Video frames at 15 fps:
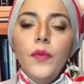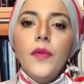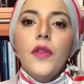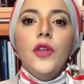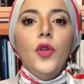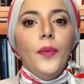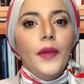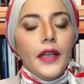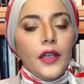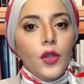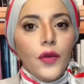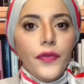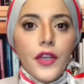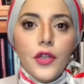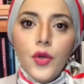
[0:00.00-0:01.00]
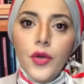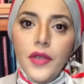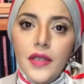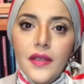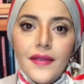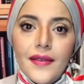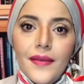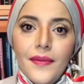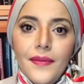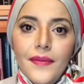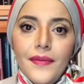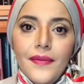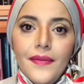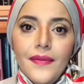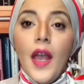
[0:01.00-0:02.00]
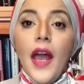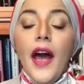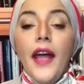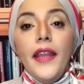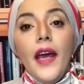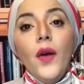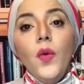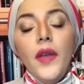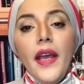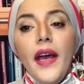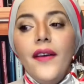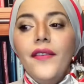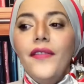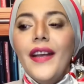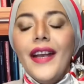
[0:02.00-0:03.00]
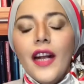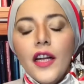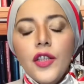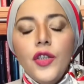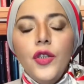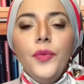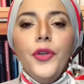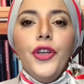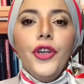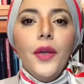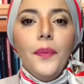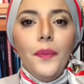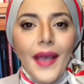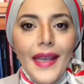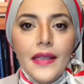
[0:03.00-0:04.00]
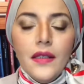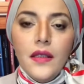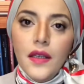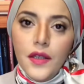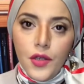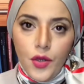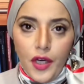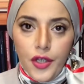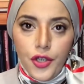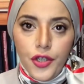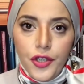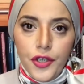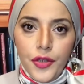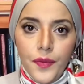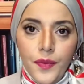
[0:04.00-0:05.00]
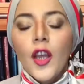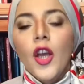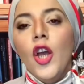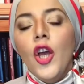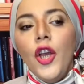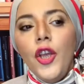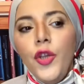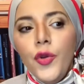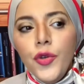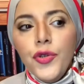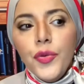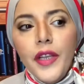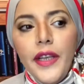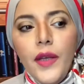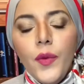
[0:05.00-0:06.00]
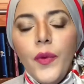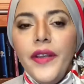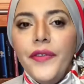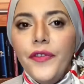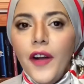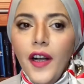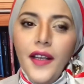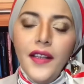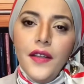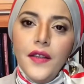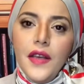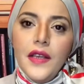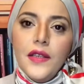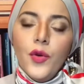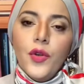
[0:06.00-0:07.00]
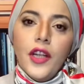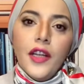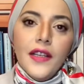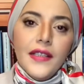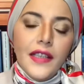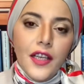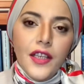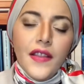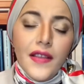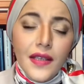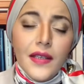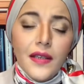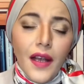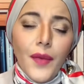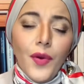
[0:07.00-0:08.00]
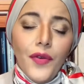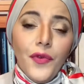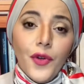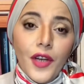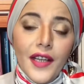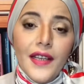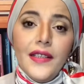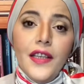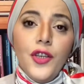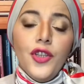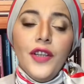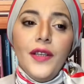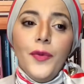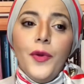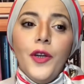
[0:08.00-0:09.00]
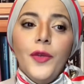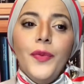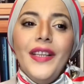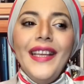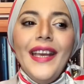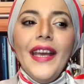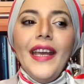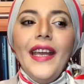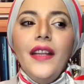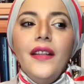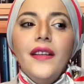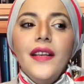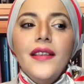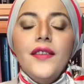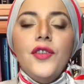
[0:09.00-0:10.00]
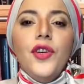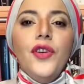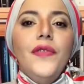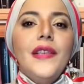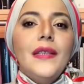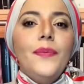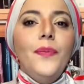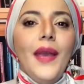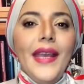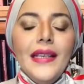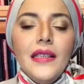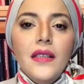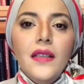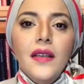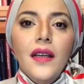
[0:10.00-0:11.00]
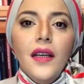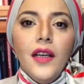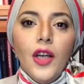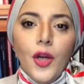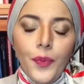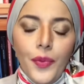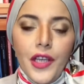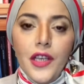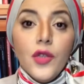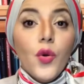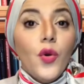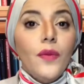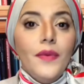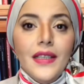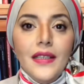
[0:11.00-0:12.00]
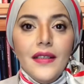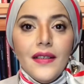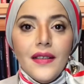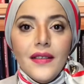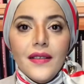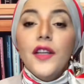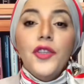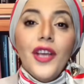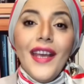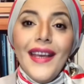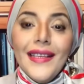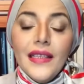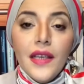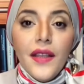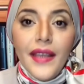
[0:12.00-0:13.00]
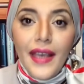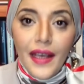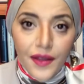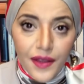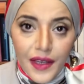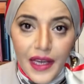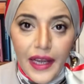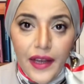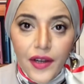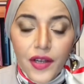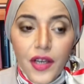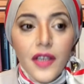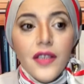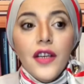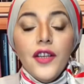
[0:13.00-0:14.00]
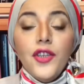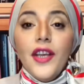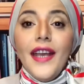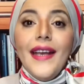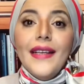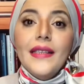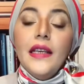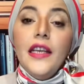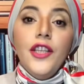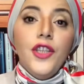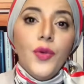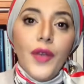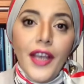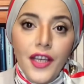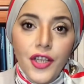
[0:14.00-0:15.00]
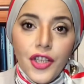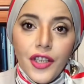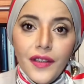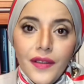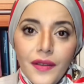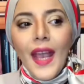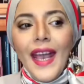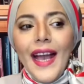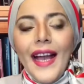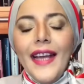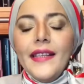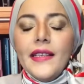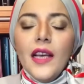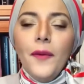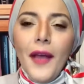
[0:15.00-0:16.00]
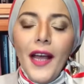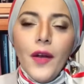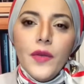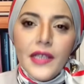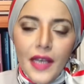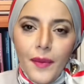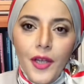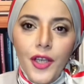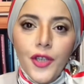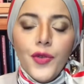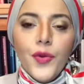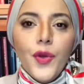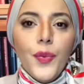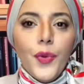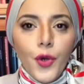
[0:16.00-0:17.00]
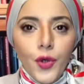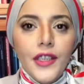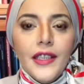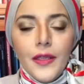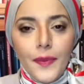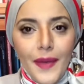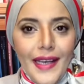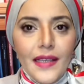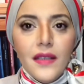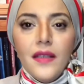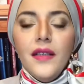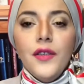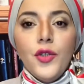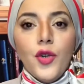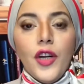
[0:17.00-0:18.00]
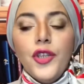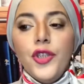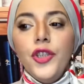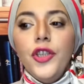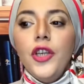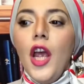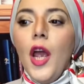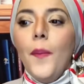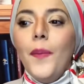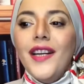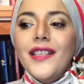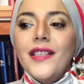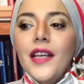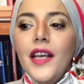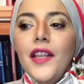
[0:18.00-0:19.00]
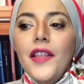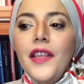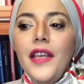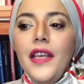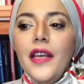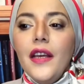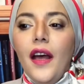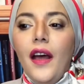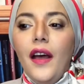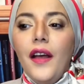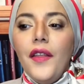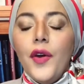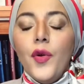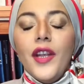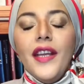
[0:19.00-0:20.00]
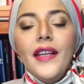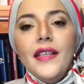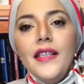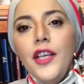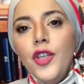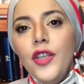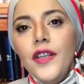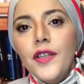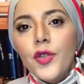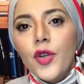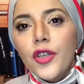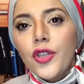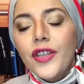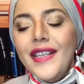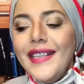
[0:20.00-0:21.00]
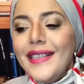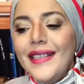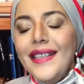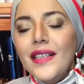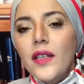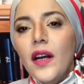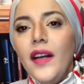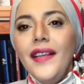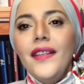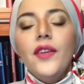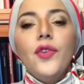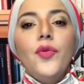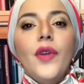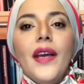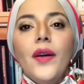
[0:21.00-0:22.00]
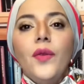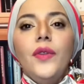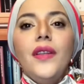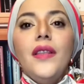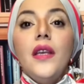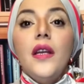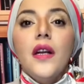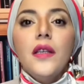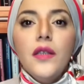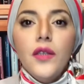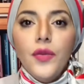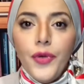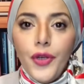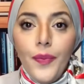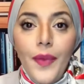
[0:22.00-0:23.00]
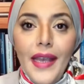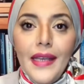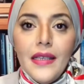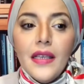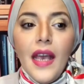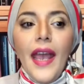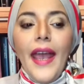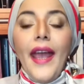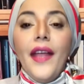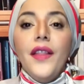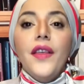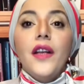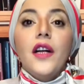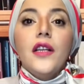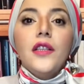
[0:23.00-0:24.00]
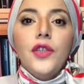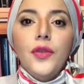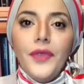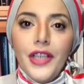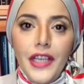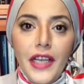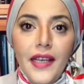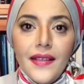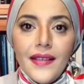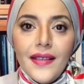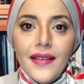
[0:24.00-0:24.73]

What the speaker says: the duplicate of resources. Now we have customer-based structure. Usually we find this type of organizational department in service-based companies or businesses, such as the healthcare, such as education. It's somehow similar to the product-based structure, but the organizational structure is designed around the customer base and the customer needs.